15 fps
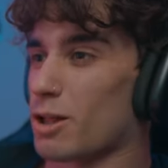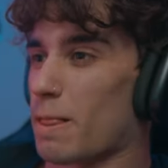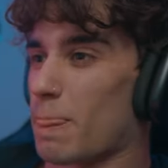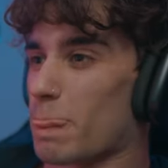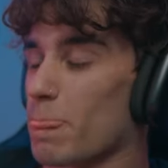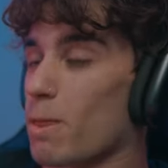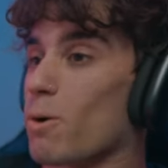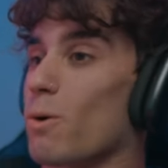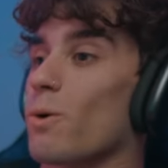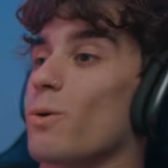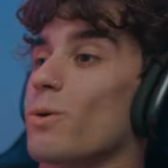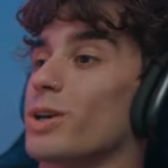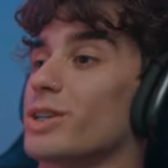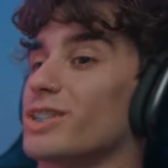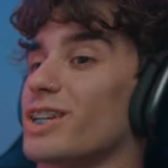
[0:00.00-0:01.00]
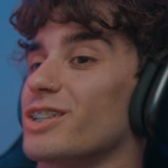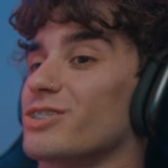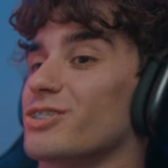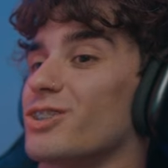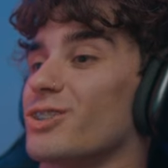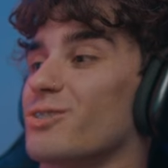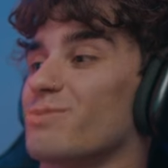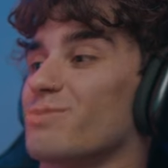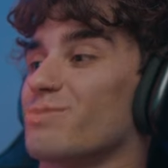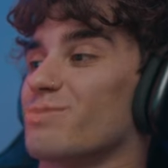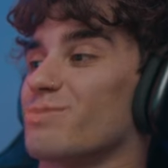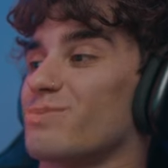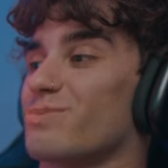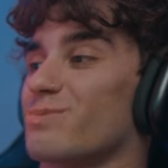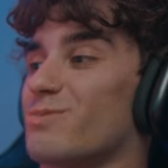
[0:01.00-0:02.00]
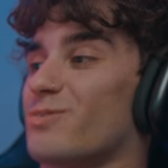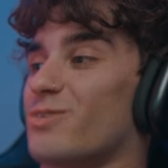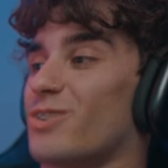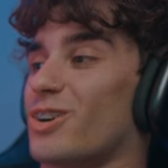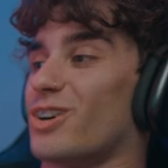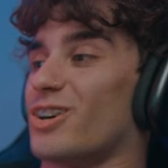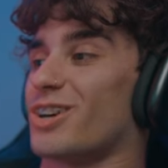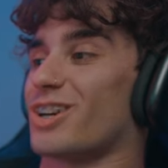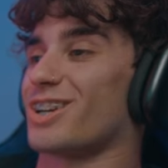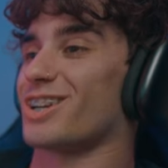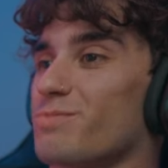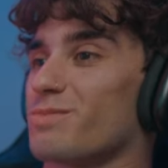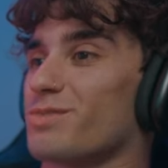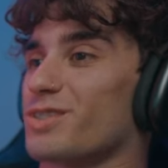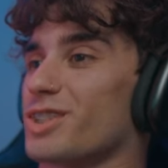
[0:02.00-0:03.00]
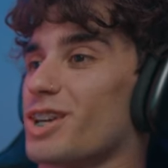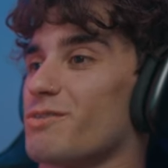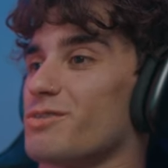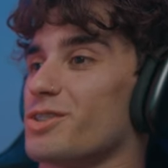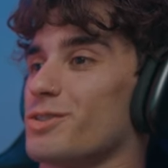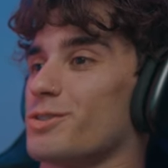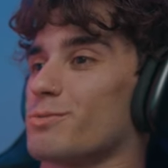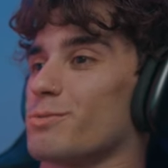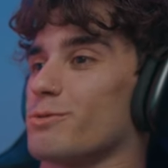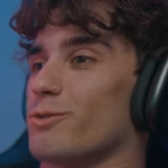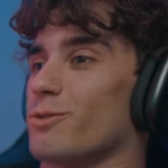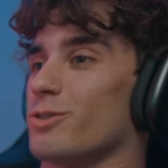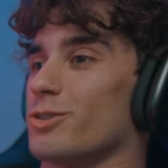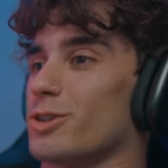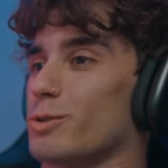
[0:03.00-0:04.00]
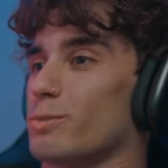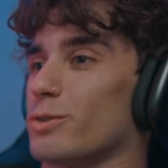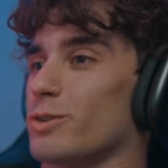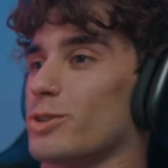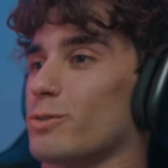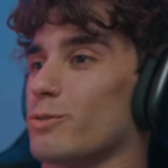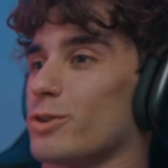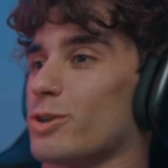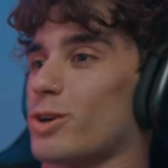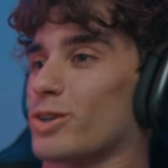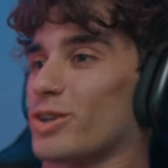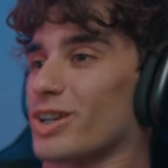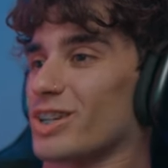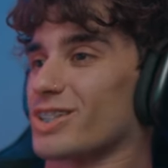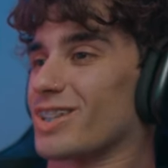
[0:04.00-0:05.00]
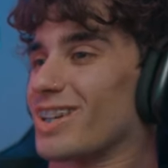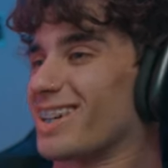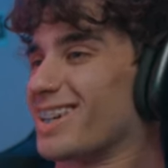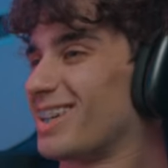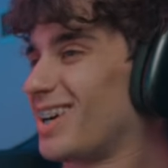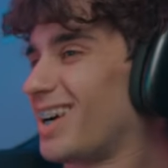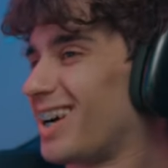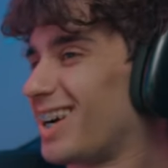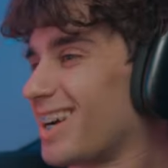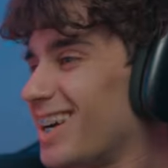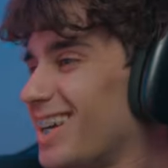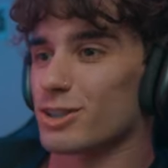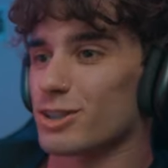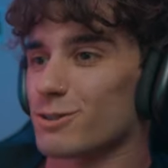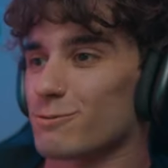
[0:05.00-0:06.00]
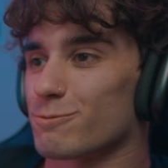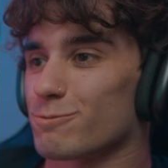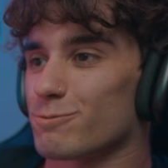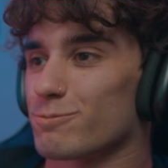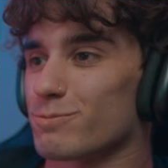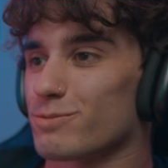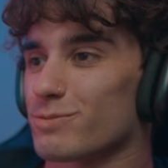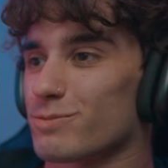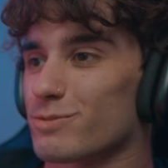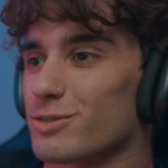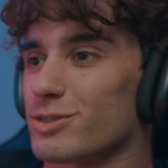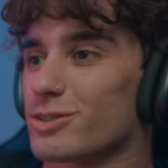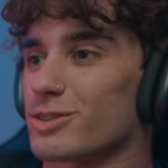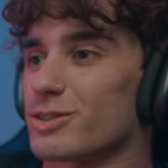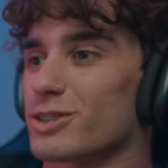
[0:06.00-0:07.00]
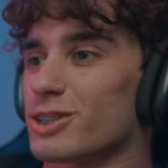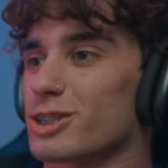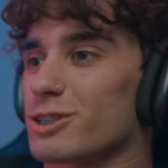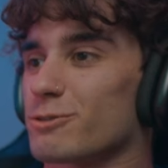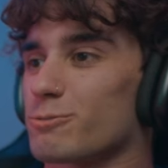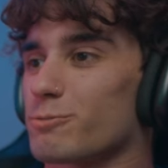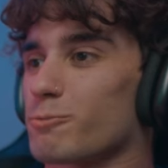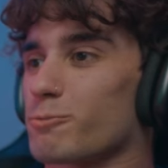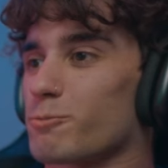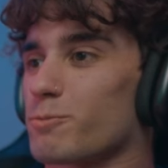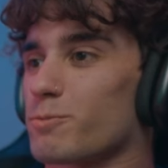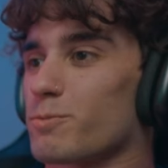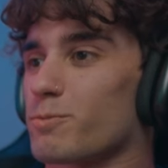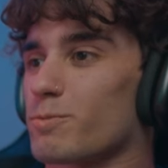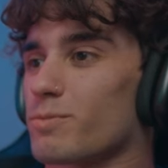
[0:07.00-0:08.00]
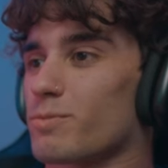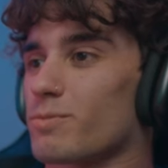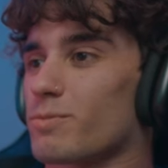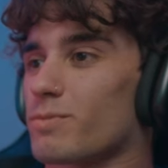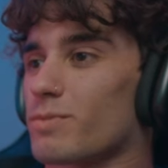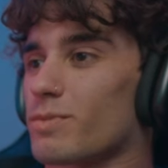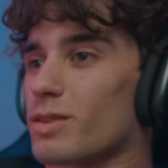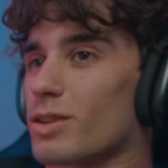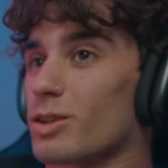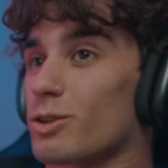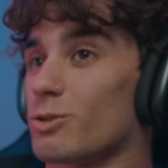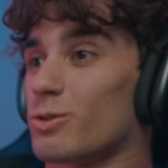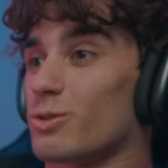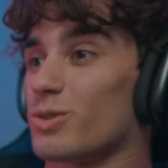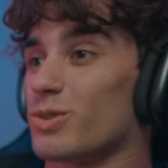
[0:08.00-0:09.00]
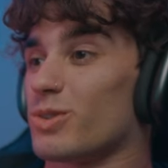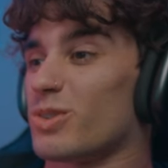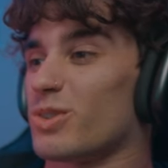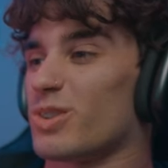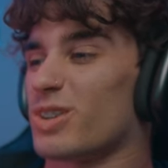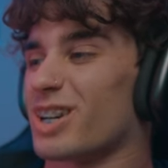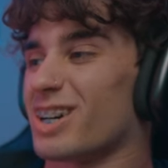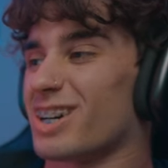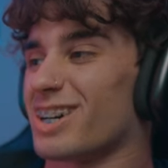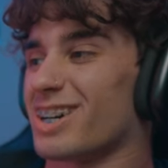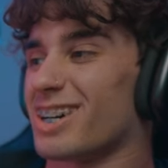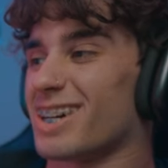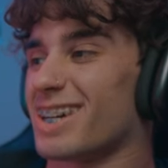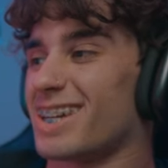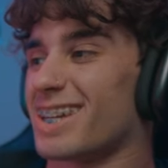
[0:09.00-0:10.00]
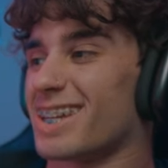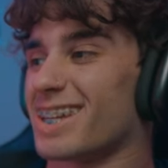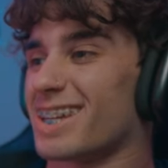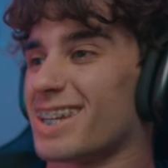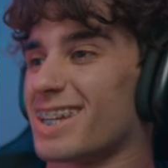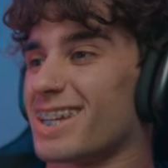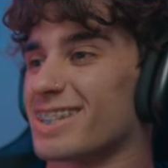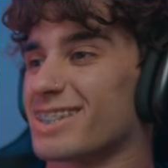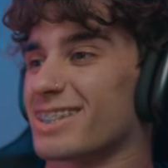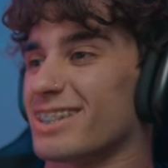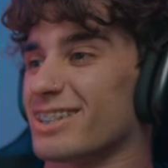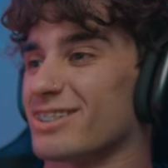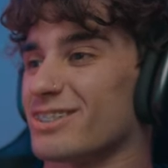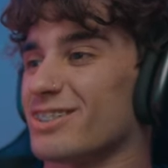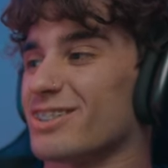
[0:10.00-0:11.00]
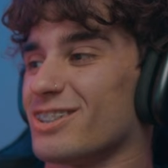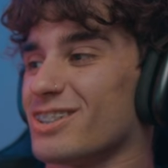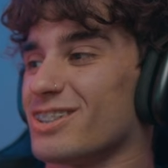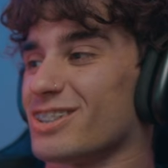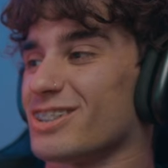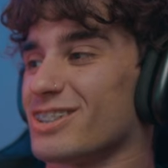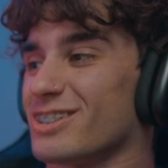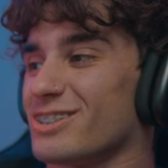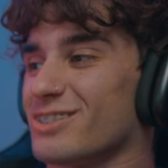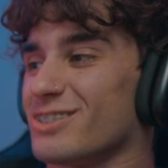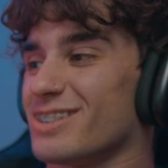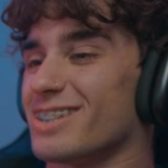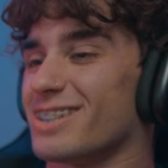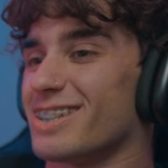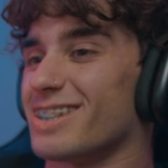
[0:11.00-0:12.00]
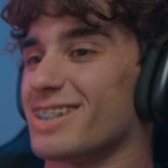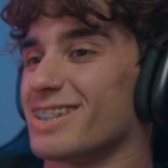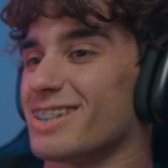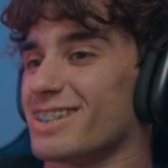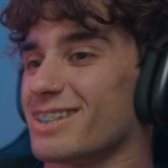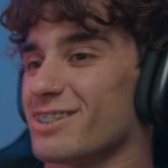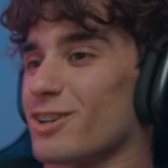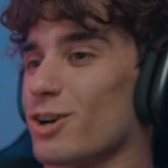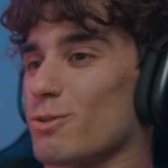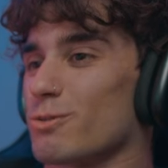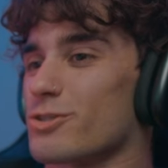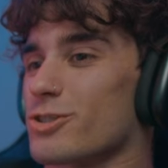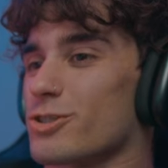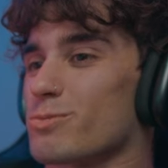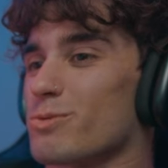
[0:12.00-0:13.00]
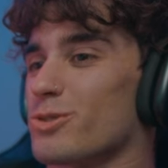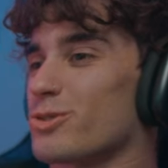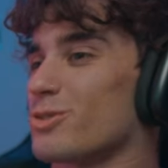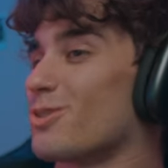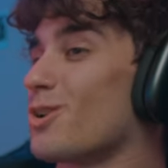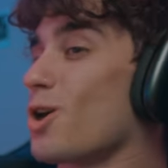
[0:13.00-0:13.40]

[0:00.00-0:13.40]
Oh, his hand's stuck. Fuck. I've seen this before in a completely different context. Uh, it's gonna turn on to the garbage disposal.